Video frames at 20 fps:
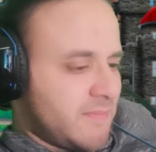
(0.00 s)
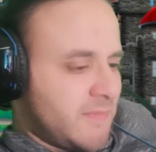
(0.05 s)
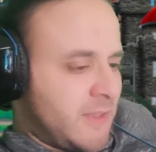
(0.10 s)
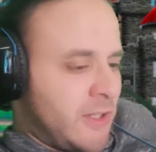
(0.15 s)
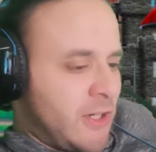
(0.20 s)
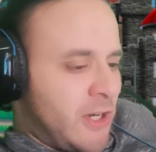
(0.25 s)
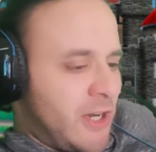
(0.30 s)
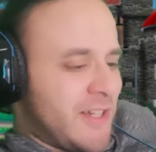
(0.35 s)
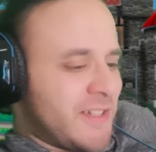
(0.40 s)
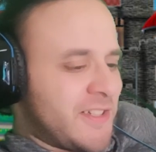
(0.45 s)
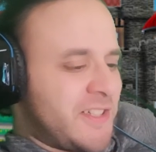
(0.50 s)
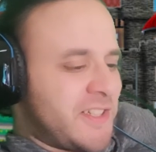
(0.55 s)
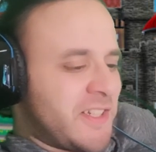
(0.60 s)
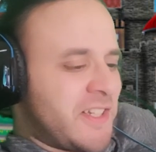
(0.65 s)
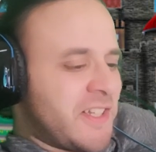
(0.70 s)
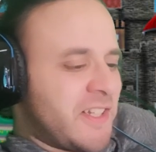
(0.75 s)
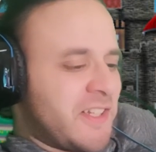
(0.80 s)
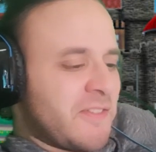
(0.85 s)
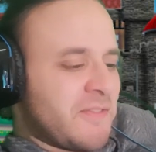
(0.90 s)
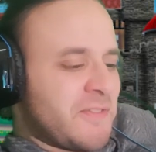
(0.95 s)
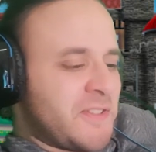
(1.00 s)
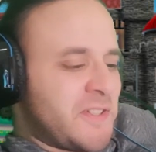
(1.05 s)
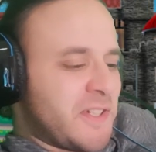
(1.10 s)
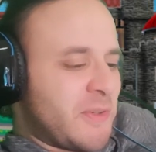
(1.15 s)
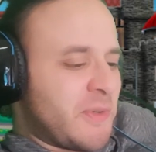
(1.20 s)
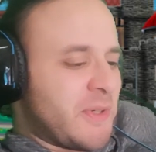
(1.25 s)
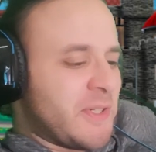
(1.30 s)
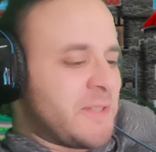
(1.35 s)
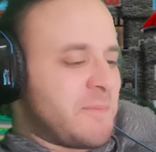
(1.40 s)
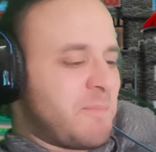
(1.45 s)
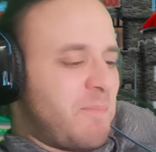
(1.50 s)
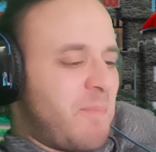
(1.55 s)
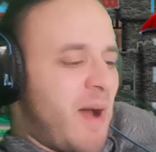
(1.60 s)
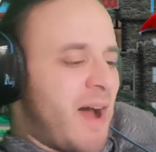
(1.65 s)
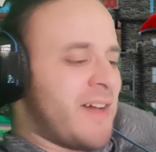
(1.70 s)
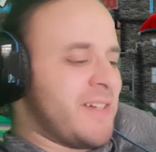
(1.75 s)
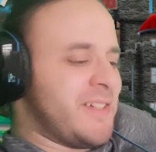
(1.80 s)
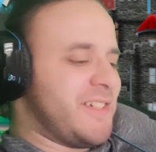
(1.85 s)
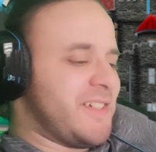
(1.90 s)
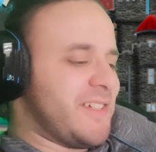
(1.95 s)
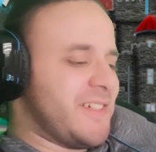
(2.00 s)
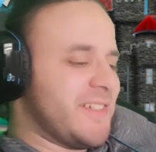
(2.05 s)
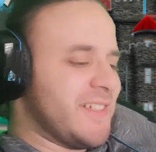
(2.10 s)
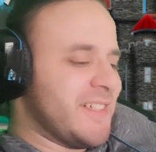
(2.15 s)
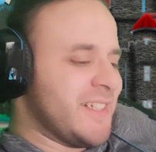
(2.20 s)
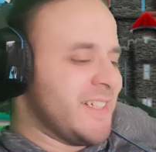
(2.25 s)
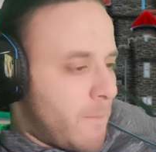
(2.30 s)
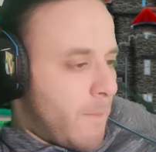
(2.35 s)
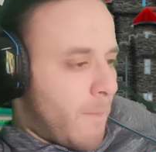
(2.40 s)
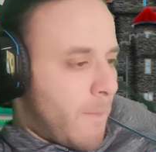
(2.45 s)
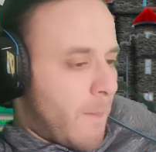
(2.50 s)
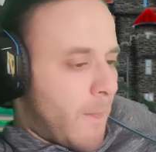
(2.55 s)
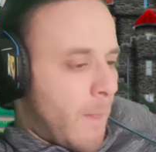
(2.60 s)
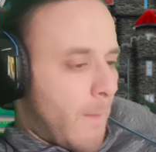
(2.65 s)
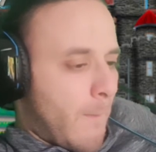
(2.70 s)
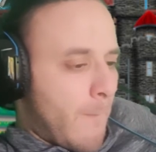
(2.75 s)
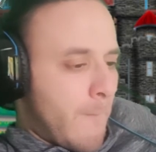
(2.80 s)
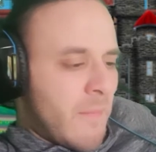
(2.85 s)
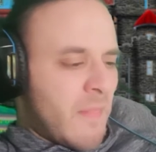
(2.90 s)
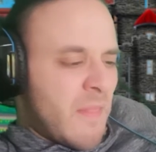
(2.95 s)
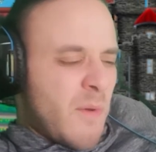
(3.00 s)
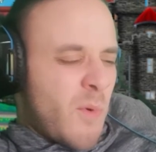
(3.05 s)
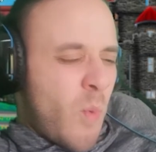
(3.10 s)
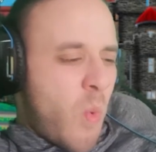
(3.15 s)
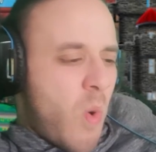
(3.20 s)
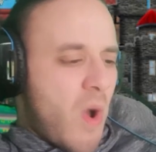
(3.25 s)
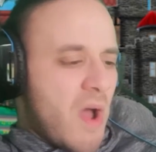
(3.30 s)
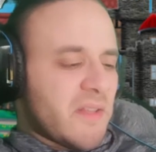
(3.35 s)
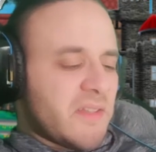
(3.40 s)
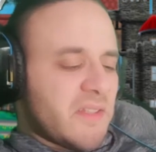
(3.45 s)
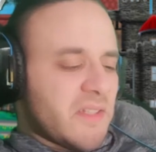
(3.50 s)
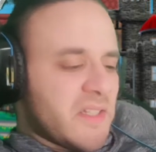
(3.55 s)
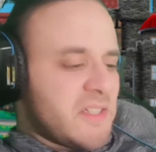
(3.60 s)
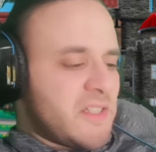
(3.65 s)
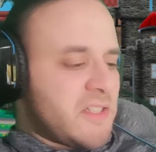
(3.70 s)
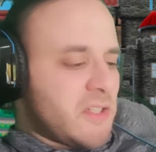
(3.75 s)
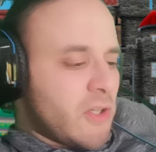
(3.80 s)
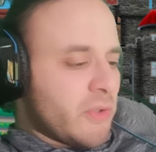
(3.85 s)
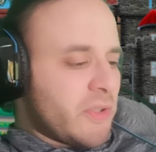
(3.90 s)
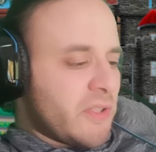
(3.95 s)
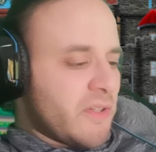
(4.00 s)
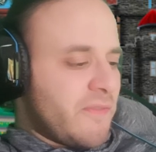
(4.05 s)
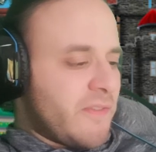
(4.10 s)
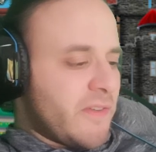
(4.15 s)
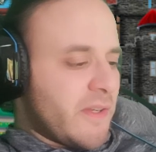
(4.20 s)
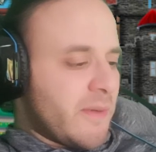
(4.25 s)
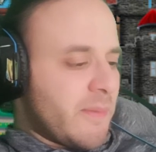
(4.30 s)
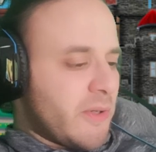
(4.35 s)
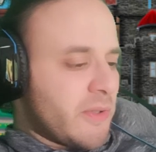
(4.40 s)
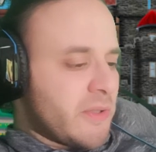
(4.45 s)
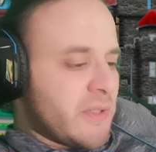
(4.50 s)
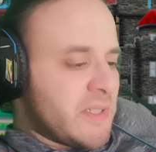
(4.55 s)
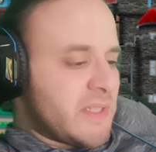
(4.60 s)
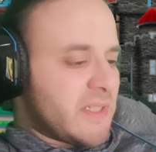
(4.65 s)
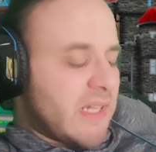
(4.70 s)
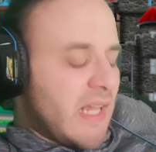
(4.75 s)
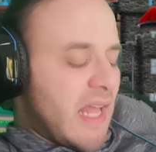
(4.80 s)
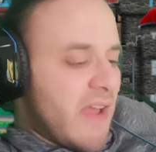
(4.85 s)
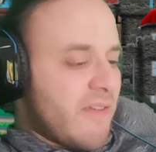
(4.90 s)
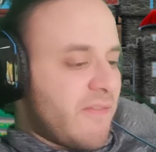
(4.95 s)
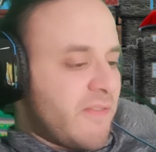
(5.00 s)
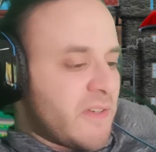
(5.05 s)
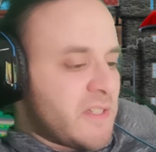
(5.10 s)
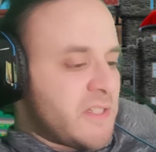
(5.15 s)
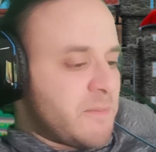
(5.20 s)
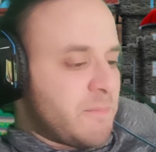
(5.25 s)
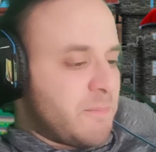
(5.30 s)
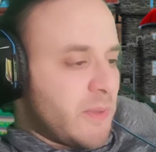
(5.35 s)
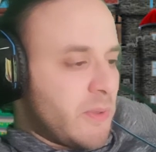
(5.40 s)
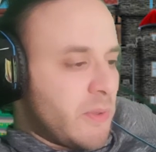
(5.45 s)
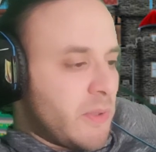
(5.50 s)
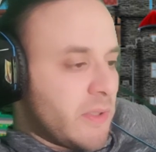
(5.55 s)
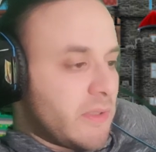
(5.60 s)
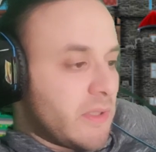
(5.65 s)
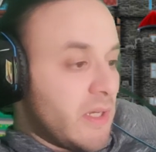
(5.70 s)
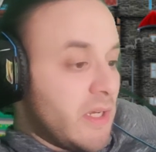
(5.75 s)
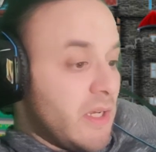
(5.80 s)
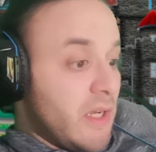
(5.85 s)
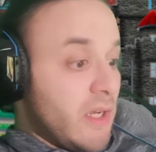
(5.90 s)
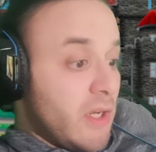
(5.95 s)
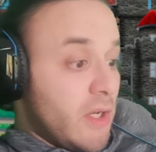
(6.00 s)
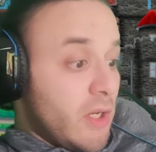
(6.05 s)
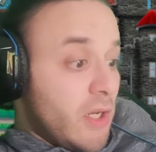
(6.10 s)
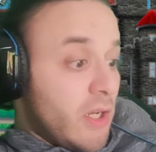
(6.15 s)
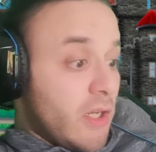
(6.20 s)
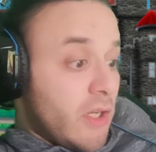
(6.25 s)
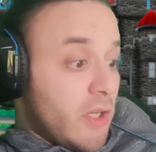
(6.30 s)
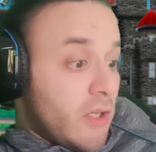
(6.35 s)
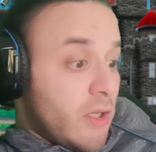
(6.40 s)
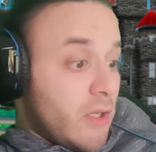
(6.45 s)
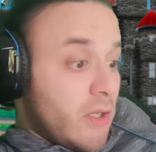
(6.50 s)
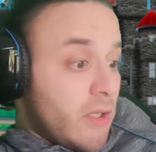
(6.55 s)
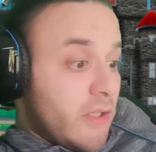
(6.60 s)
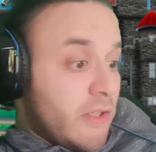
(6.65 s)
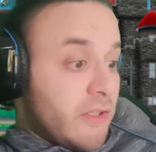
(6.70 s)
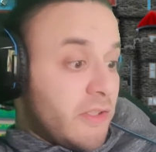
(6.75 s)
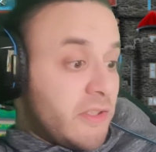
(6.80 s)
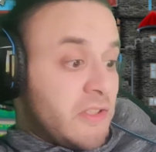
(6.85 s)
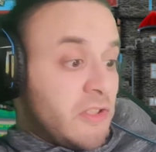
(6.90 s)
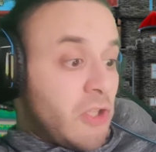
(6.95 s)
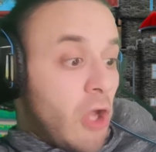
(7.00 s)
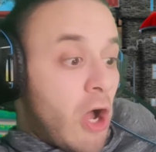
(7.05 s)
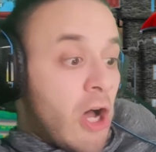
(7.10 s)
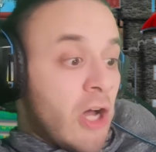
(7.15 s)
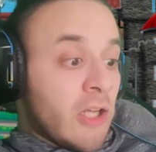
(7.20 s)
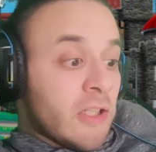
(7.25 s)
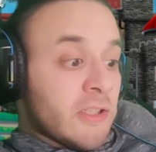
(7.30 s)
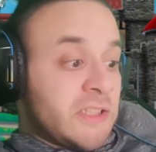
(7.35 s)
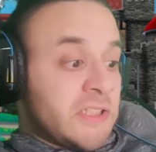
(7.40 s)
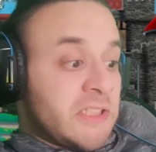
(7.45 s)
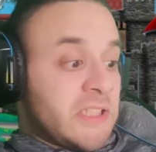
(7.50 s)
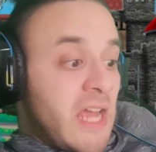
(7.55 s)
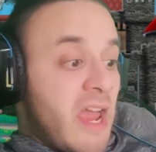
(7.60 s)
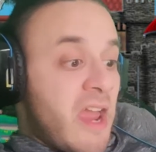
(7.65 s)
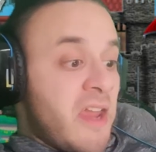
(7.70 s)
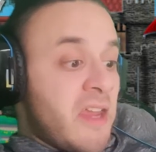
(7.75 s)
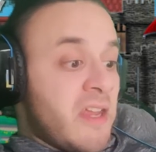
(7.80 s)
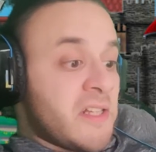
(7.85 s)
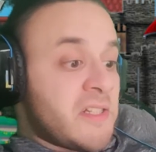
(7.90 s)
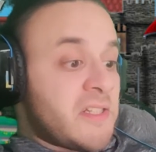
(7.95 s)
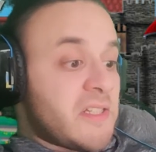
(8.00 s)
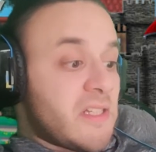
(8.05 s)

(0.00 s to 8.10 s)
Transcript: Consecutive serious punches. What is so different about his life, his spirit? Don't say